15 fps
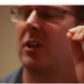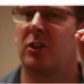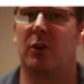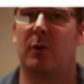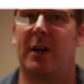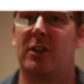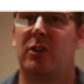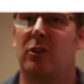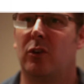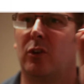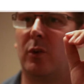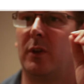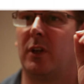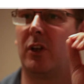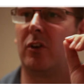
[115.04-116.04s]
So as you're
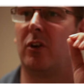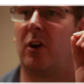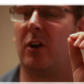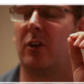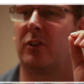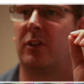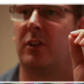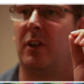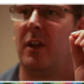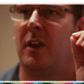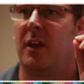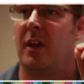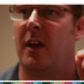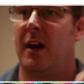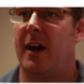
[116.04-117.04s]
going across,
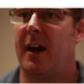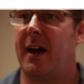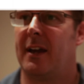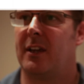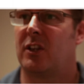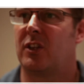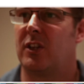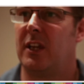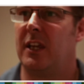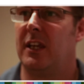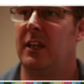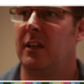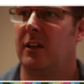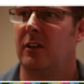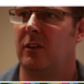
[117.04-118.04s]
I see